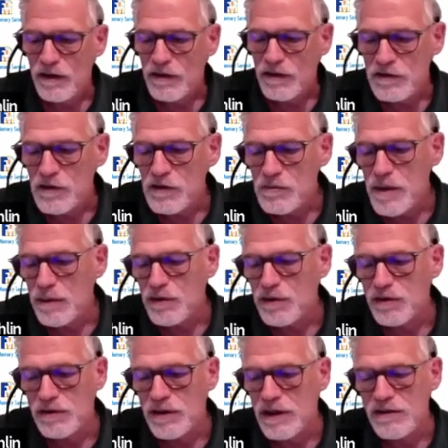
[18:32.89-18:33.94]
These new
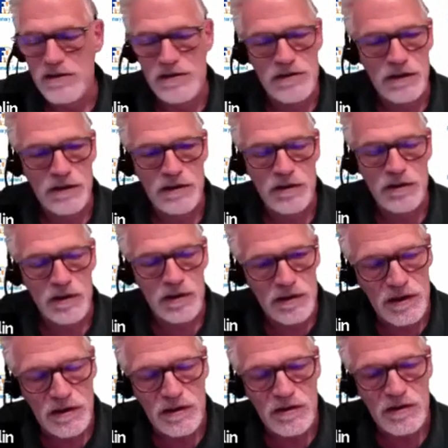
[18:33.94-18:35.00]
memories are necessary to
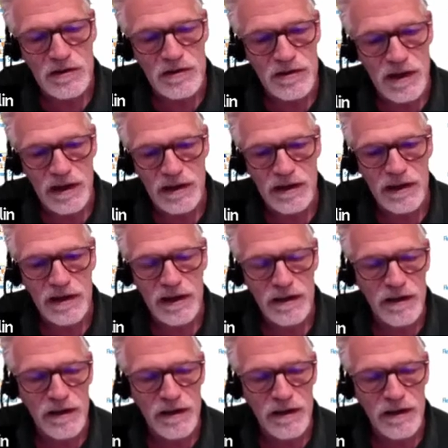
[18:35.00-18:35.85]
continue the scaling